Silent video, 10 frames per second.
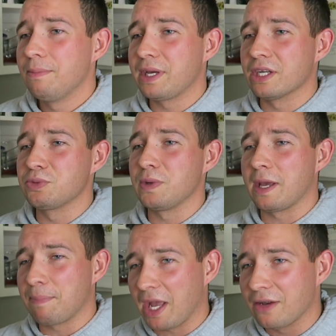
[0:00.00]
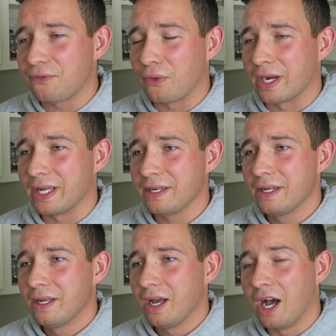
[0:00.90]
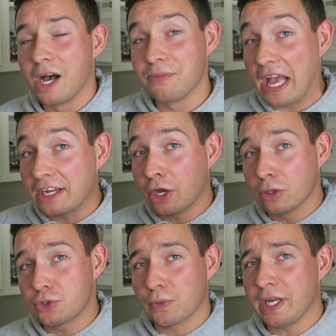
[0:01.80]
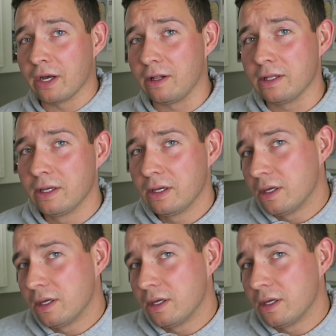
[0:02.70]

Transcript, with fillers: because we get paid for it. Um, that code's real.